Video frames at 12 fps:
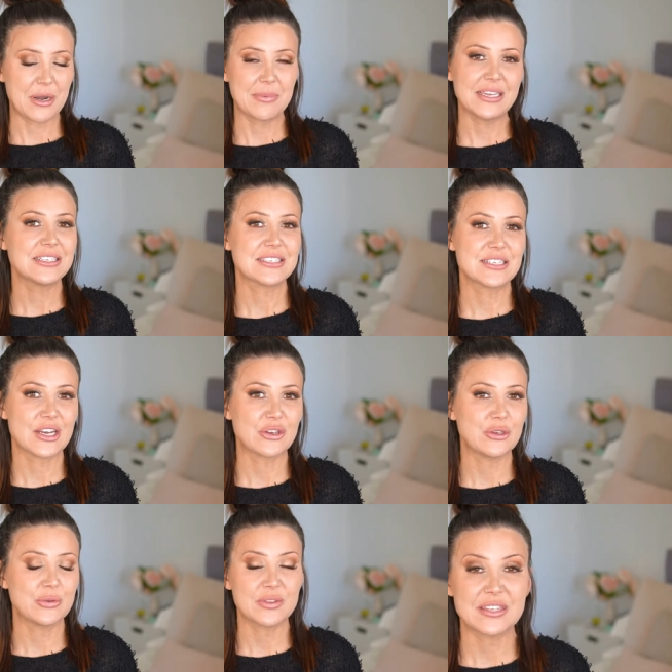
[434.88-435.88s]
I'm here to tell
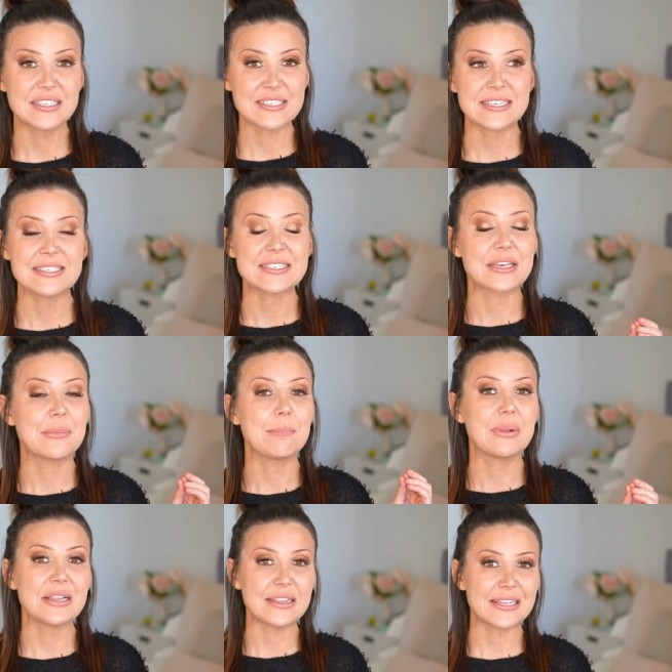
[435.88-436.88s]
you, this is
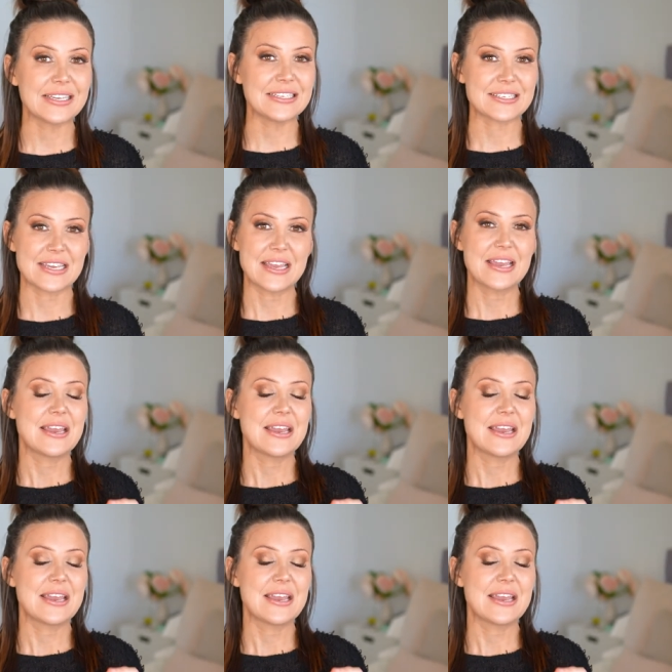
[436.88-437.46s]
complete